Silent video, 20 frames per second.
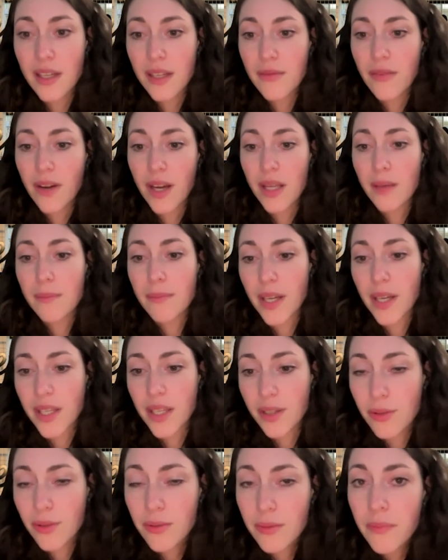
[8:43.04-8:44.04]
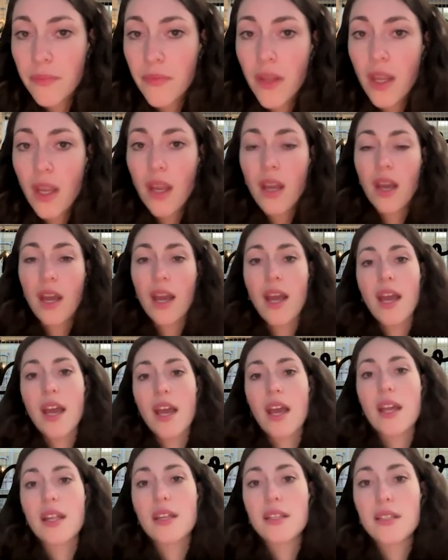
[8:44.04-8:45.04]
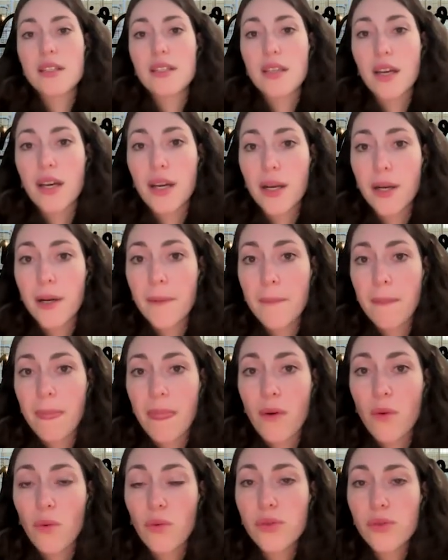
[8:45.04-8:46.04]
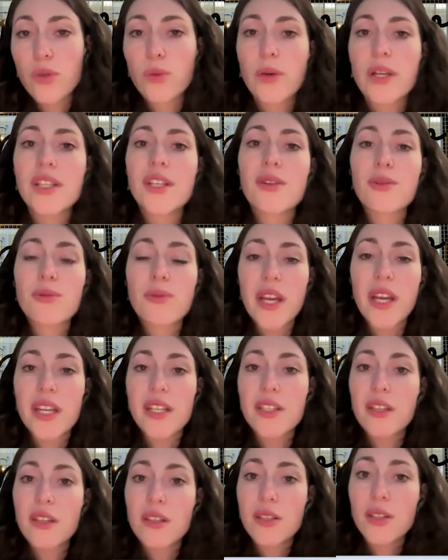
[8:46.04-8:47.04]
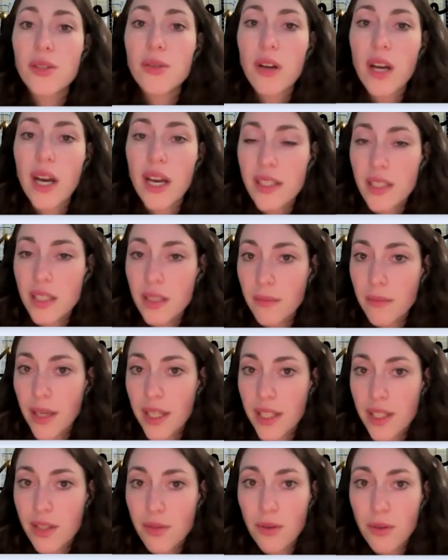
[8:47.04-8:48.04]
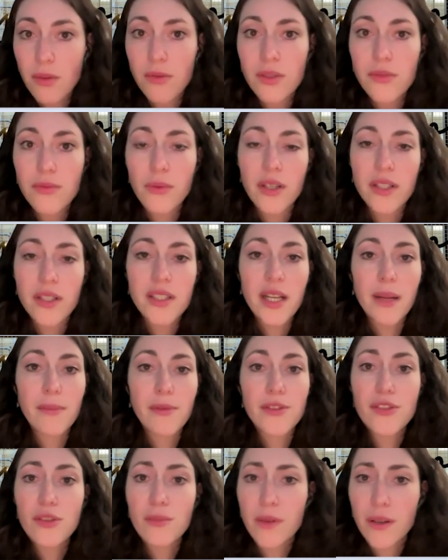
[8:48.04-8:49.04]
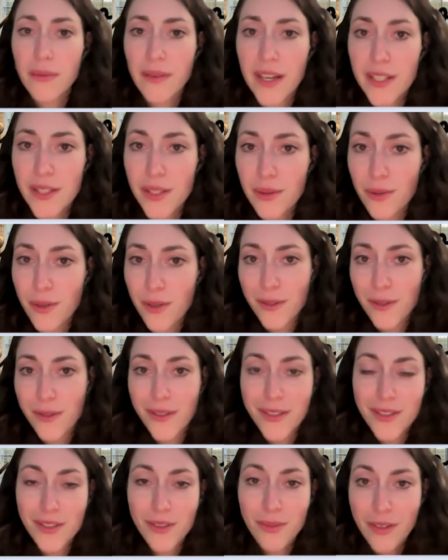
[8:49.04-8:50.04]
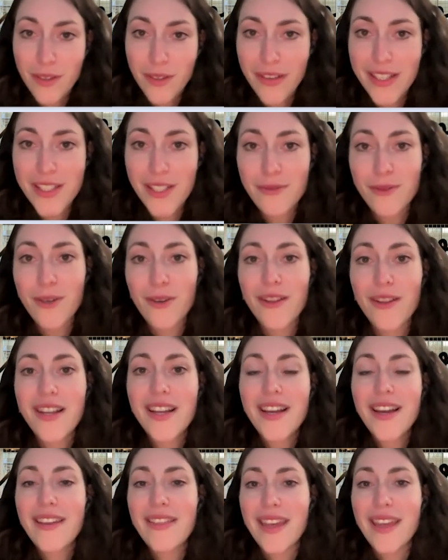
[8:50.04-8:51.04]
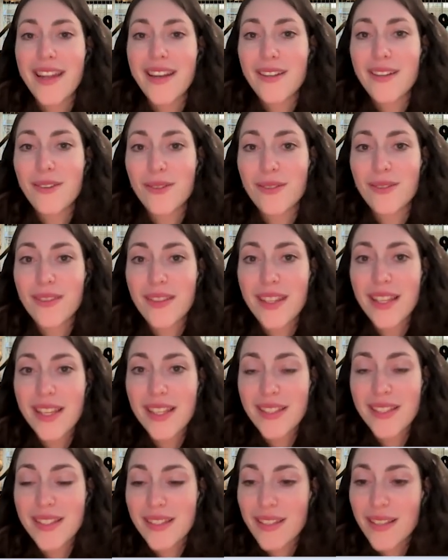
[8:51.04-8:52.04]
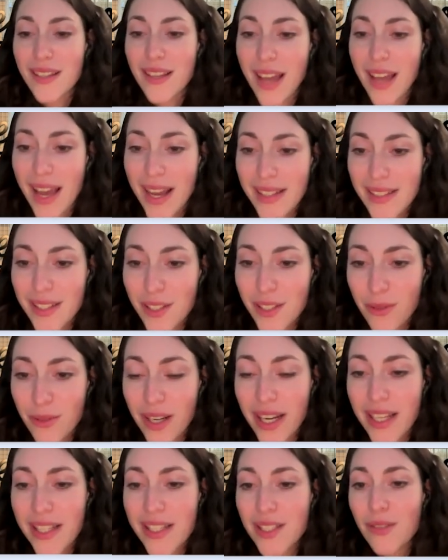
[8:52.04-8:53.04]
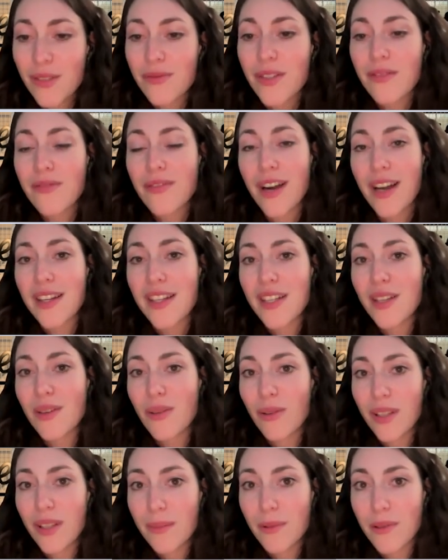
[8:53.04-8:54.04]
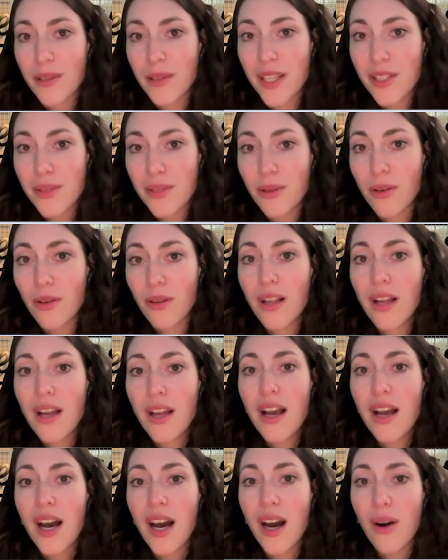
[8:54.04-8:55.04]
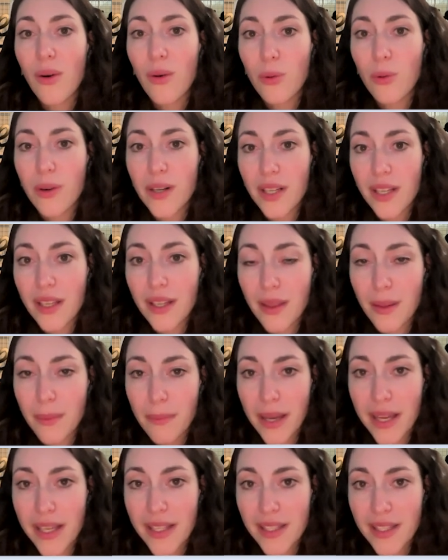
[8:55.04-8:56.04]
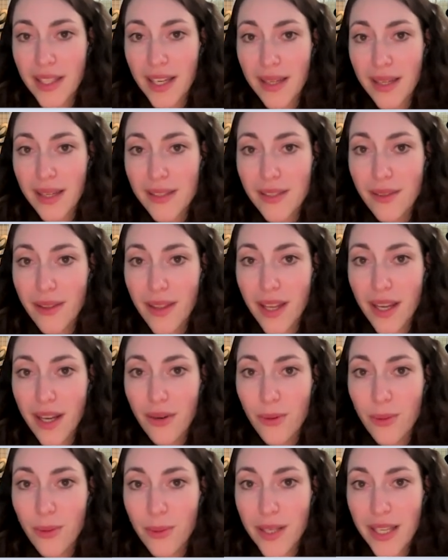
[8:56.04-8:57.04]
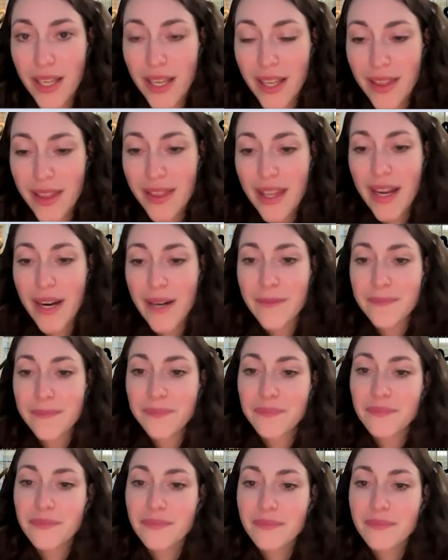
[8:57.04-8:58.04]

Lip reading: They are defined by you. And also when you create new customized roles, for example, supervisor role, then these access rights you've defined in the all employees role are already the baseline. So they are already in there.